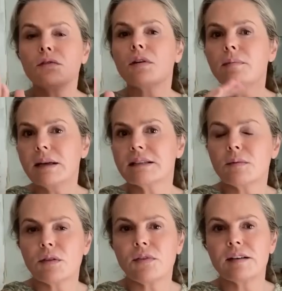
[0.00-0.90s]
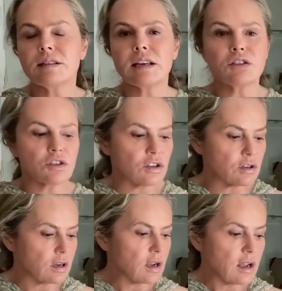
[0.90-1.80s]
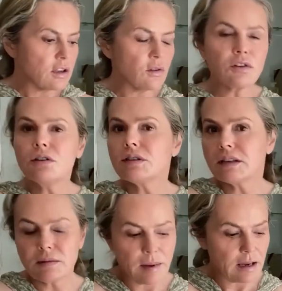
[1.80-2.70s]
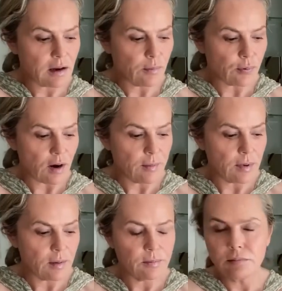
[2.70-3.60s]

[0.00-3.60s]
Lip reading: can mix it with foundation. You can use it as a makeup primer,